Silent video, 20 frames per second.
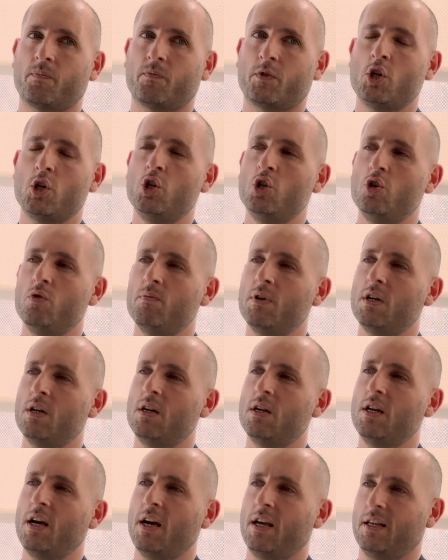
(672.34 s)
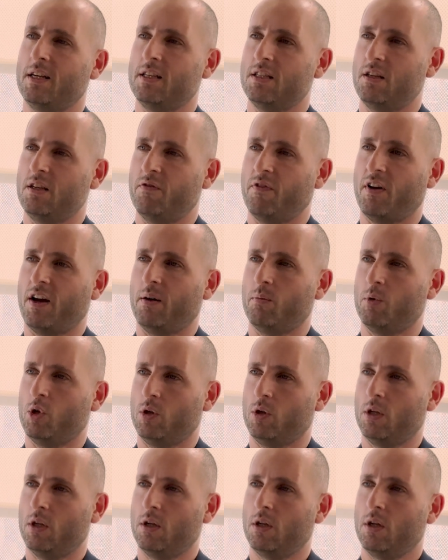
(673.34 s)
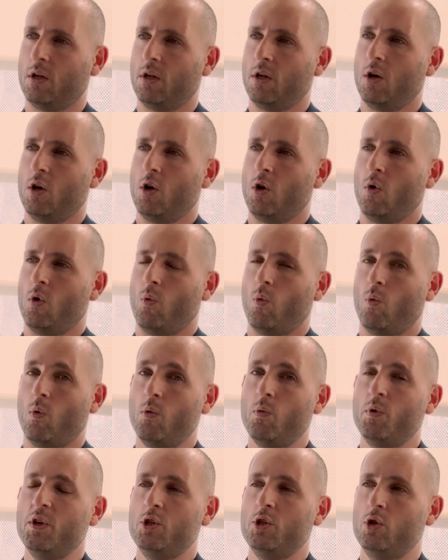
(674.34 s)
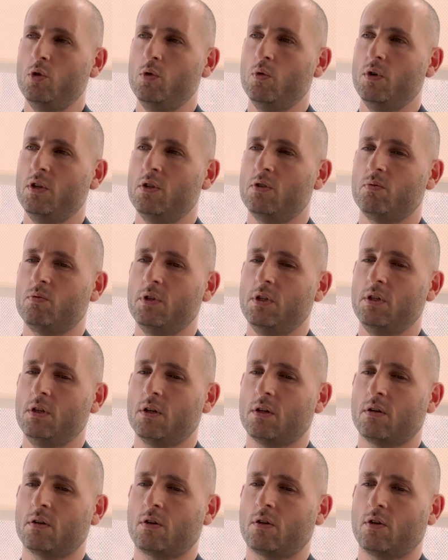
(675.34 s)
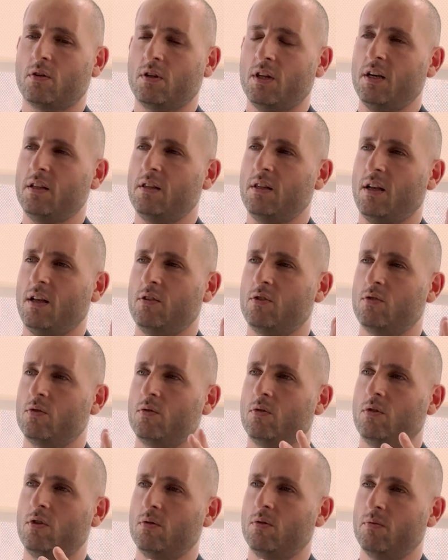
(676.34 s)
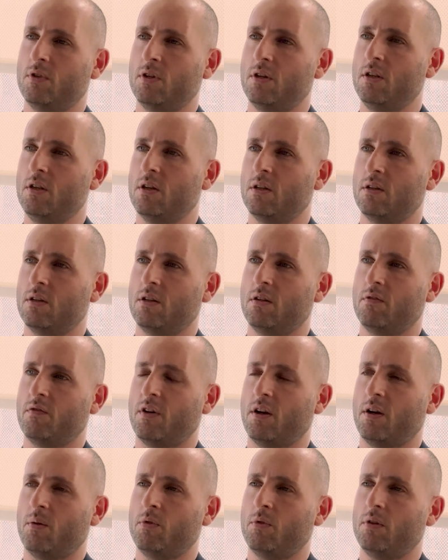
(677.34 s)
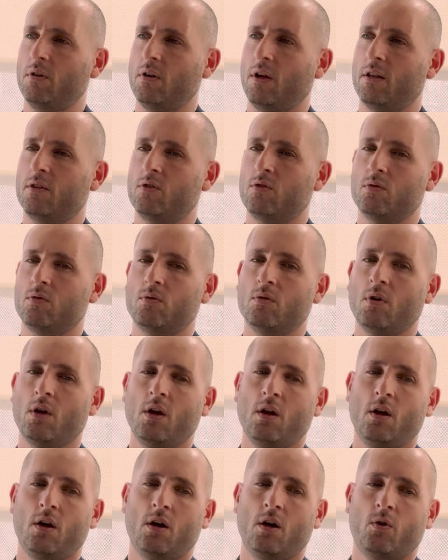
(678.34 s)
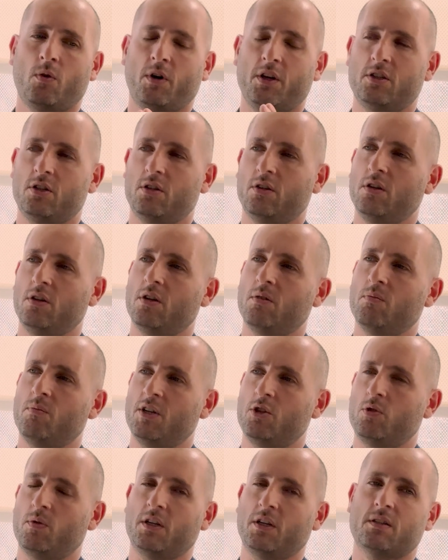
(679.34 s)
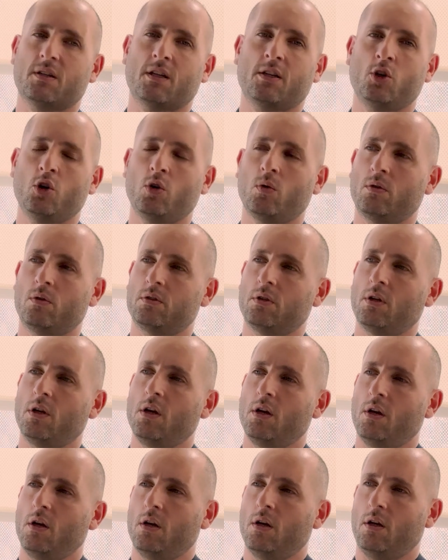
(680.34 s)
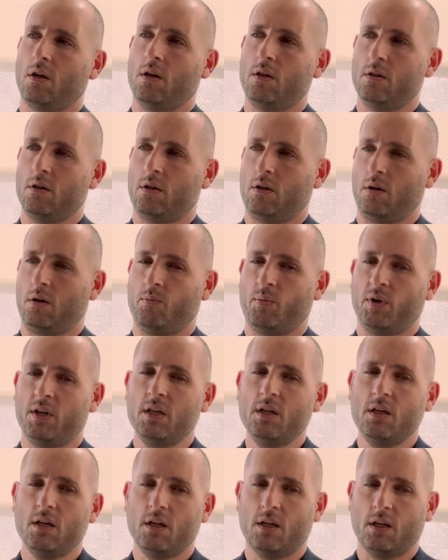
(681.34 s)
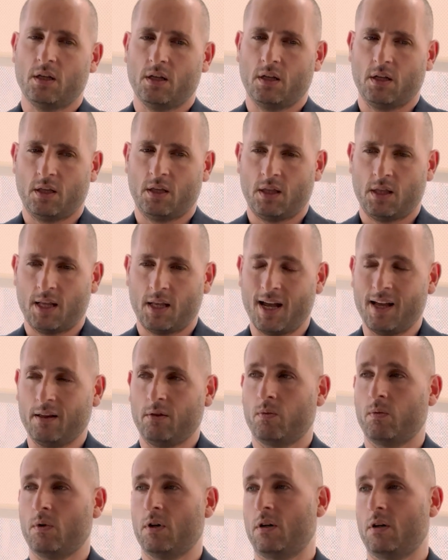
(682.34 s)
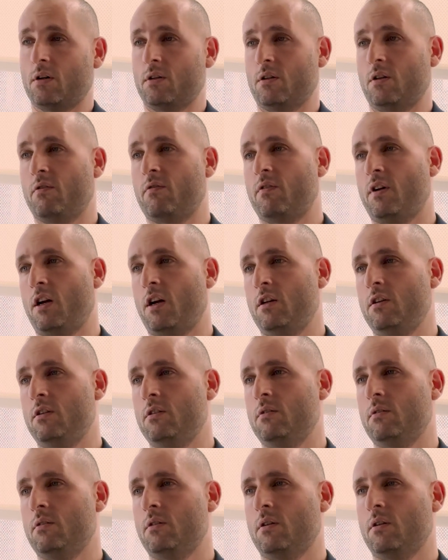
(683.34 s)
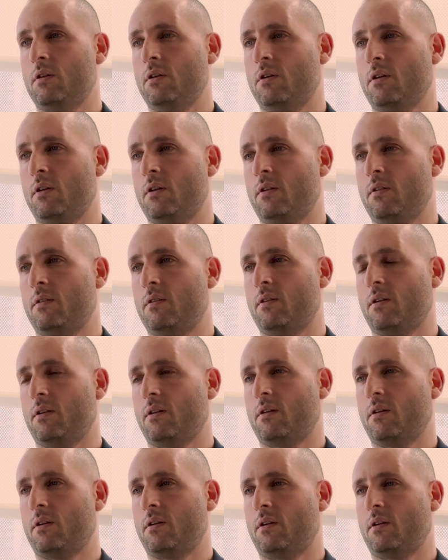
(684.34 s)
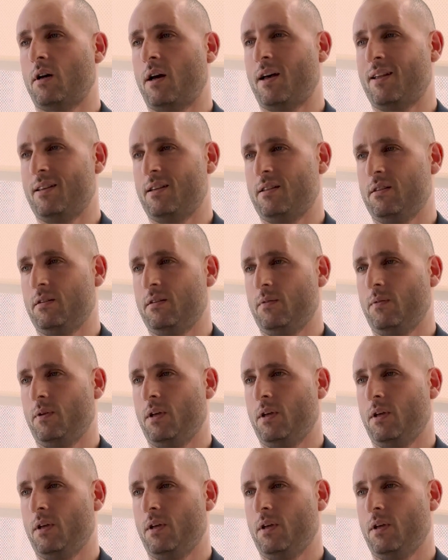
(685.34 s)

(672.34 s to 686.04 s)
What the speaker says: humanly identifiable. What we do is we connect that to humanly identifiable and to criteria and metrics and goals in the company, and that's where the value is added.